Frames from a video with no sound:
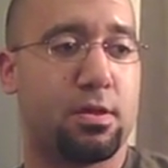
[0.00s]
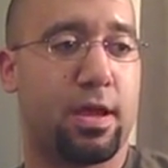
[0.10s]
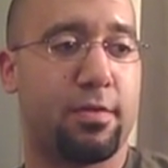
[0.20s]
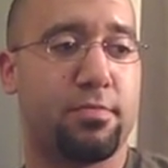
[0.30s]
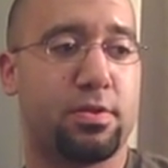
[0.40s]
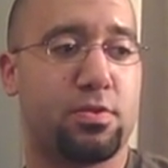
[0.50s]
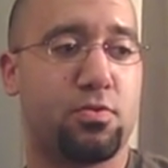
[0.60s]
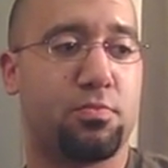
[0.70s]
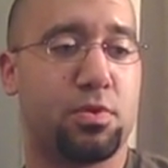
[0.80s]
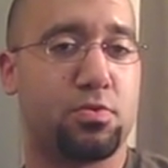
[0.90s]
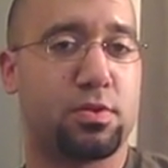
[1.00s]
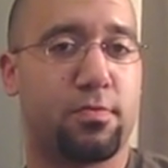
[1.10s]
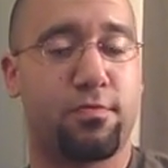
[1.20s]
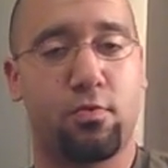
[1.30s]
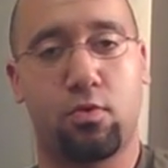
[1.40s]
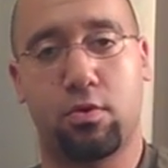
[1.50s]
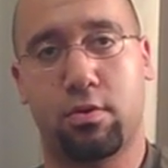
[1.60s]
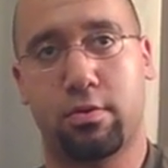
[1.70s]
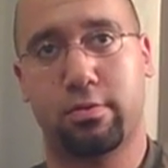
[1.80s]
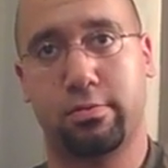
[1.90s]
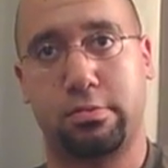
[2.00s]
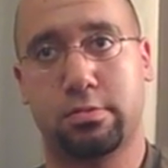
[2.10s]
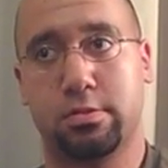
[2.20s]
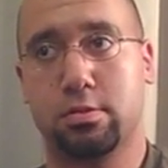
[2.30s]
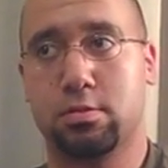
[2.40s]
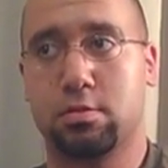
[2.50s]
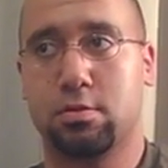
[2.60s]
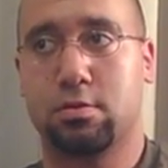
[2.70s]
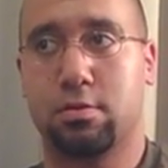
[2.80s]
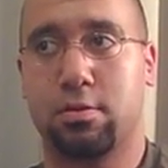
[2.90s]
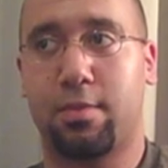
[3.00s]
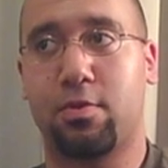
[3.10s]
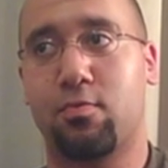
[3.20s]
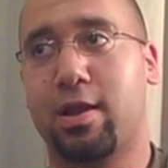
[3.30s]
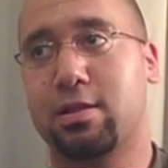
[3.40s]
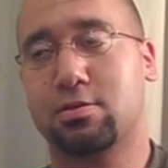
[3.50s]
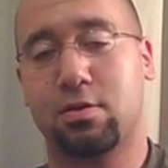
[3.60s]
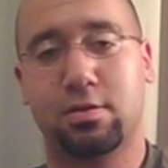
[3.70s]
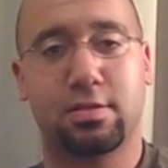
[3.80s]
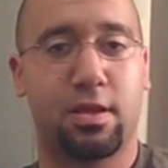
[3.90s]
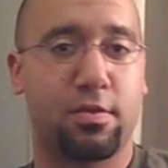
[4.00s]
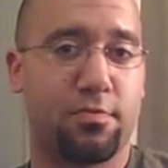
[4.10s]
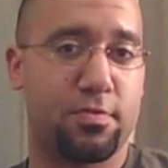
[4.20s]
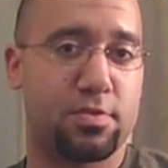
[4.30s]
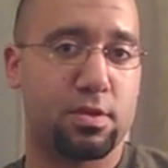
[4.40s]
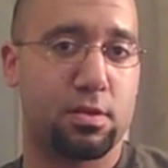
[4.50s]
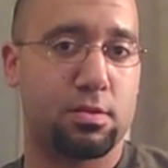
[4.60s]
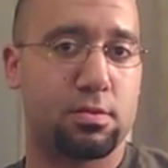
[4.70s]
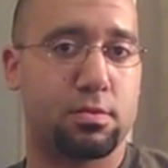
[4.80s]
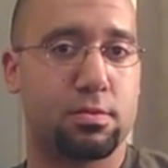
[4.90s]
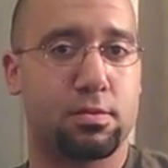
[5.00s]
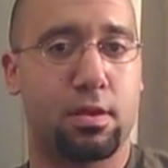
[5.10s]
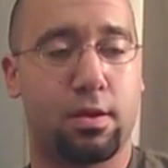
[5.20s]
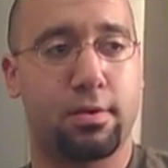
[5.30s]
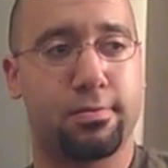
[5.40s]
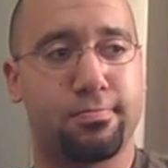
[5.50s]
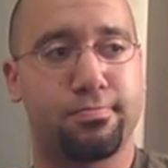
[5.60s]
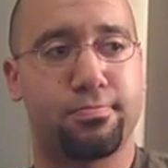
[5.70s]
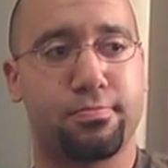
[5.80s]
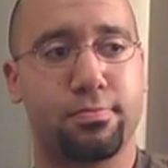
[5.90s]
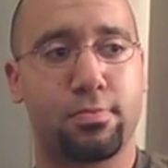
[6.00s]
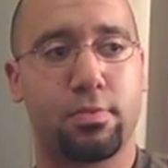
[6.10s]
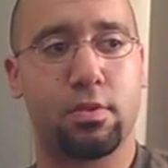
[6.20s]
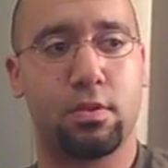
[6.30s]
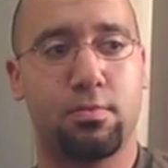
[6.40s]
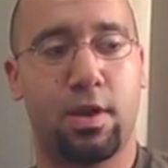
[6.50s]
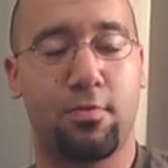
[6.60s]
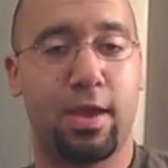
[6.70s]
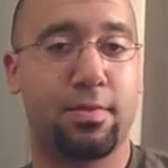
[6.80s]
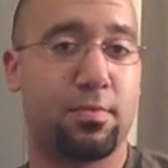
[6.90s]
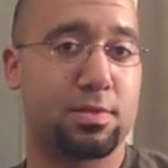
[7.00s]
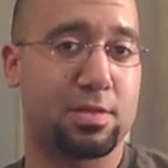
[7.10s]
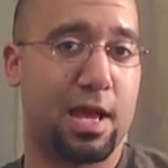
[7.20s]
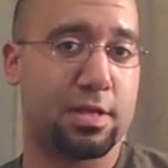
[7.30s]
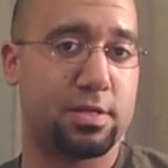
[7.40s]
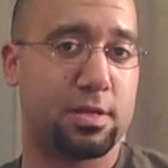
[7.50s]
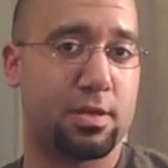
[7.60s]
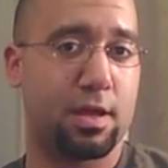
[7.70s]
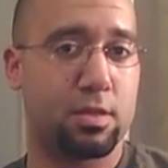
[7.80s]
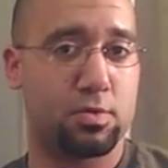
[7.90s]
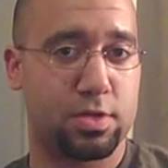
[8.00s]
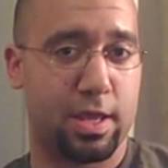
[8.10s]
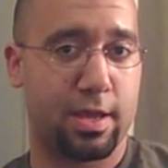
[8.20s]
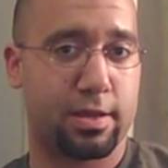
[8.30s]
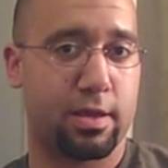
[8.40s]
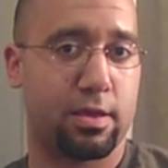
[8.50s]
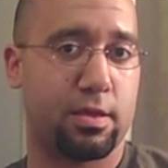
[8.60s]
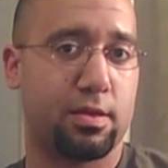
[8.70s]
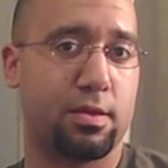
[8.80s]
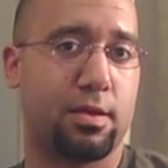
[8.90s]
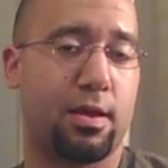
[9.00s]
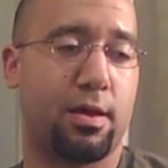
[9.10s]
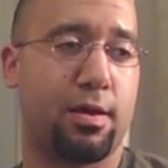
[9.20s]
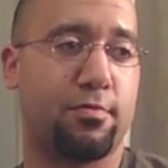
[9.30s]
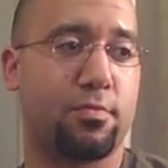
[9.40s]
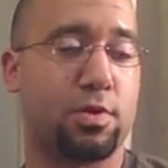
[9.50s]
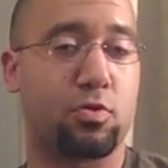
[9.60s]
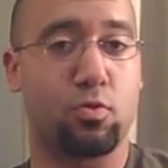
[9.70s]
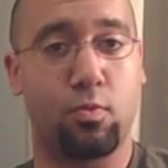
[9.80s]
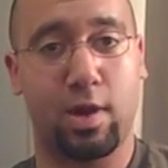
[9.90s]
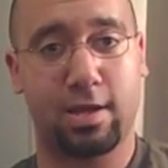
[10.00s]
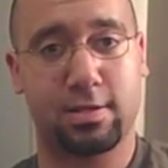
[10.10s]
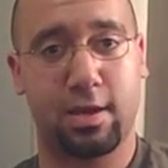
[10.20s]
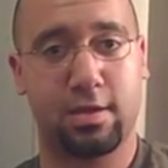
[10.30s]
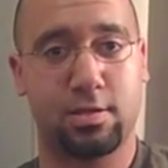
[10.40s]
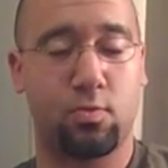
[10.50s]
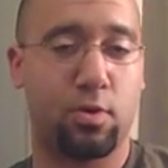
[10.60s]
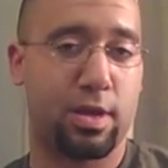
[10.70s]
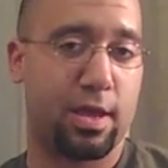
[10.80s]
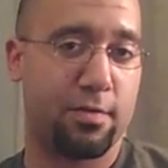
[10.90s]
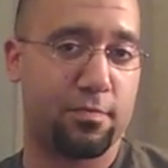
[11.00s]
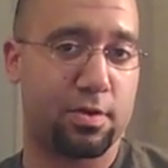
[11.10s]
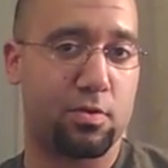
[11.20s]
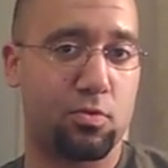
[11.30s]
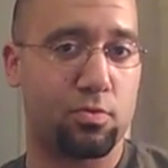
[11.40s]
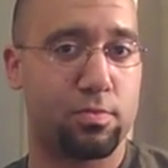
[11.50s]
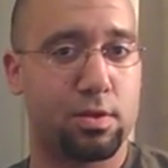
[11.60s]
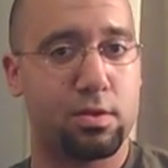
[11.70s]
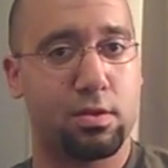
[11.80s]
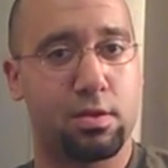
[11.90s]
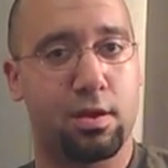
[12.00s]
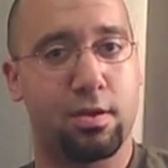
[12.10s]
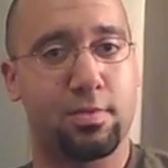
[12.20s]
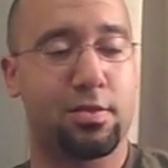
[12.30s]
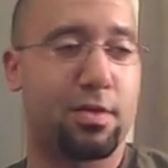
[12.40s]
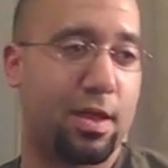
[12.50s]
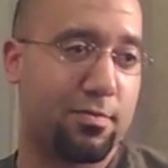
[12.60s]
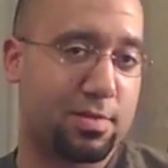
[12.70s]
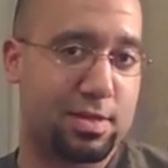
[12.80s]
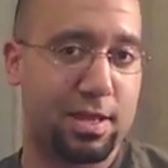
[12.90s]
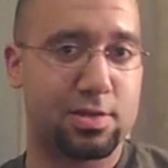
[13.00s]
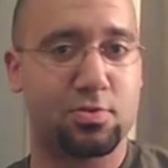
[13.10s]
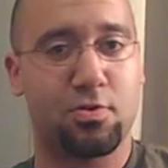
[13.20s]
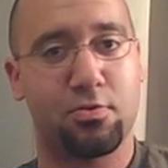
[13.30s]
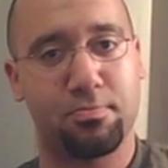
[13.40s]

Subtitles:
I've been doing music for. I've been writing songs since I was 15. Um, my rap name is Logic, Lojik, from the group Wise Guys. I'm one half of the group. The other half is Dextro.